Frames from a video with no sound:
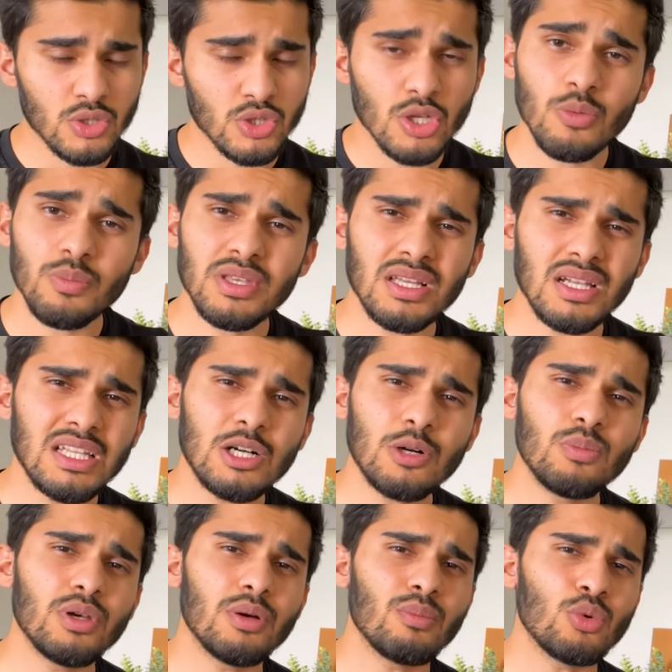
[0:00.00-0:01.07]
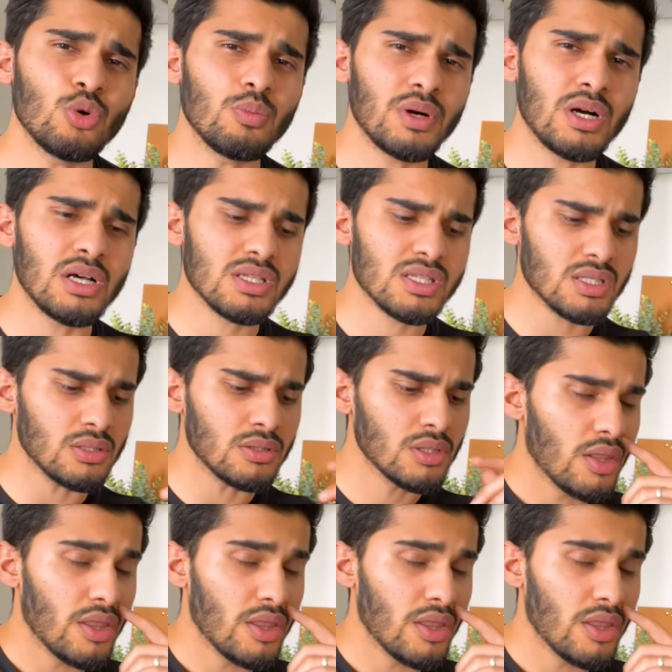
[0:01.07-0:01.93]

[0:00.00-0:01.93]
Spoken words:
So it'll be a little bit more personal.